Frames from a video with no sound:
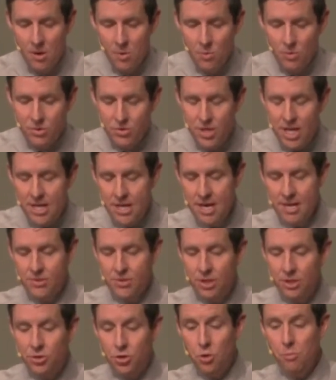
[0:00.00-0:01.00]
We'll see
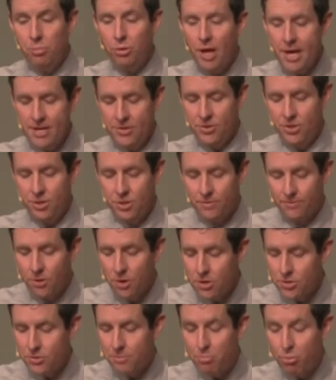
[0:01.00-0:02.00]
this in two places.
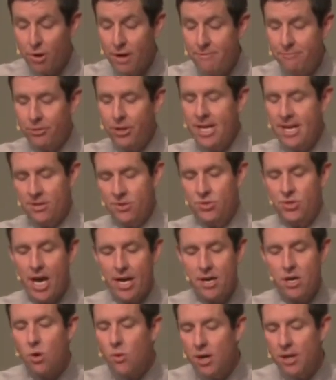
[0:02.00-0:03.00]
First, briefly in 2
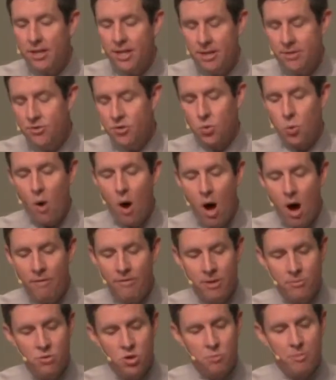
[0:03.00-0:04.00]
Corinthians
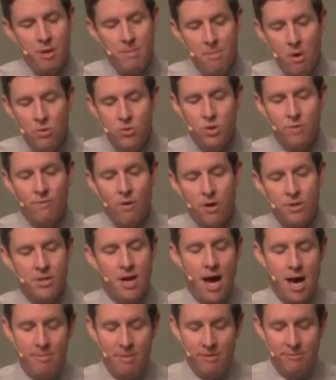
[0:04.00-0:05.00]
12, then we'll spend most of our
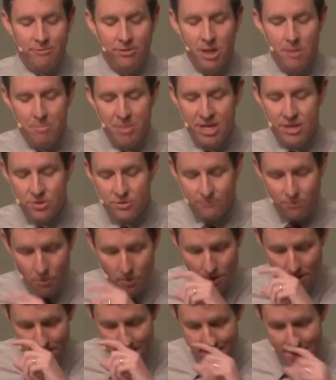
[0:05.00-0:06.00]
time in Philippians
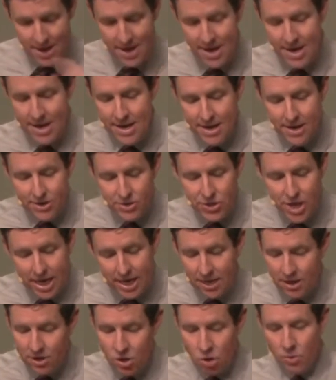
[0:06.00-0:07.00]
4.
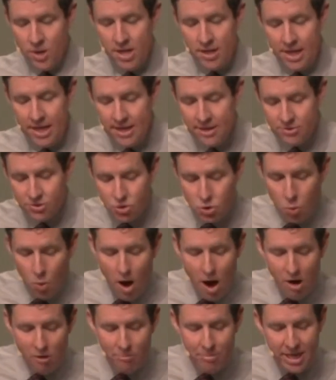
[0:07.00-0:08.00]
2 Corinthians
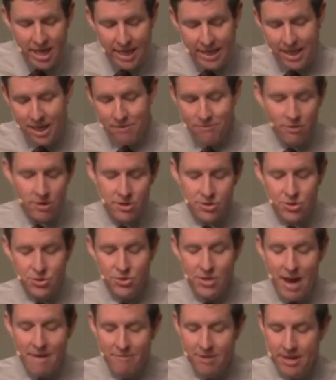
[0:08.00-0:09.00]
12, beginning in verse
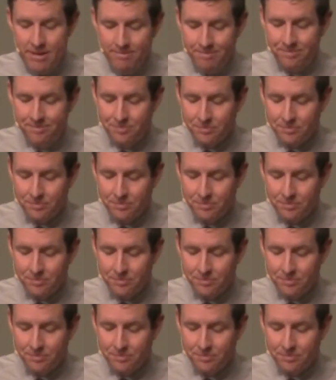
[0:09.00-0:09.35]
7,